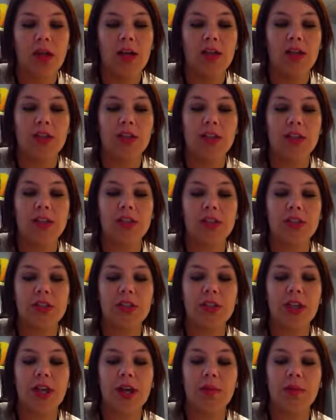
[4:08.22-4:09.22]
The teacher
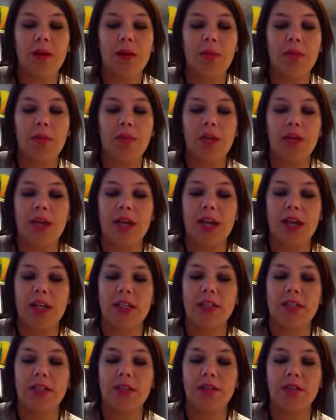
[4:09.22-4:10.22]
came up with an
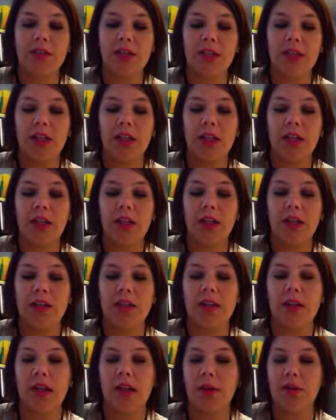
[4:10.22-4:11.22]
activity
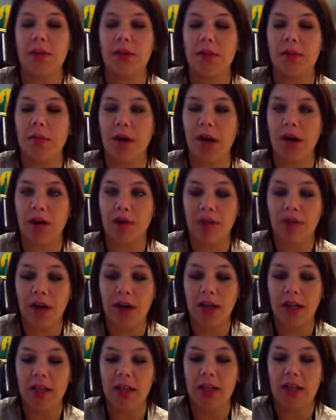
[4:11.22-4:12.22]
that can be
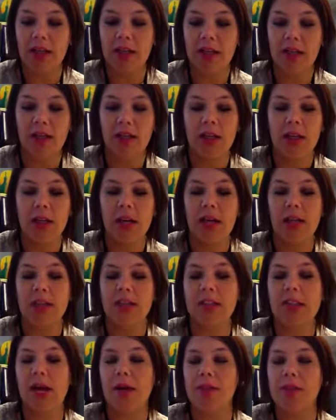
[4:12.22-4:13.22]
modified and
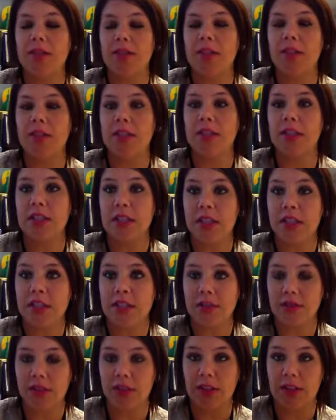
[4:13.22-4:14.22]
adapted to the needs
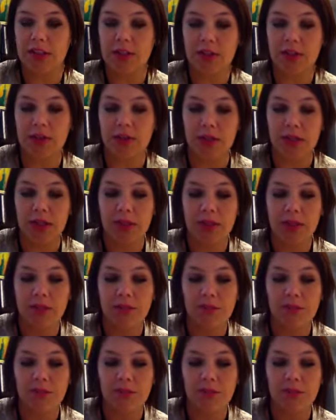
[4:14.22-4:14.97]
of each student.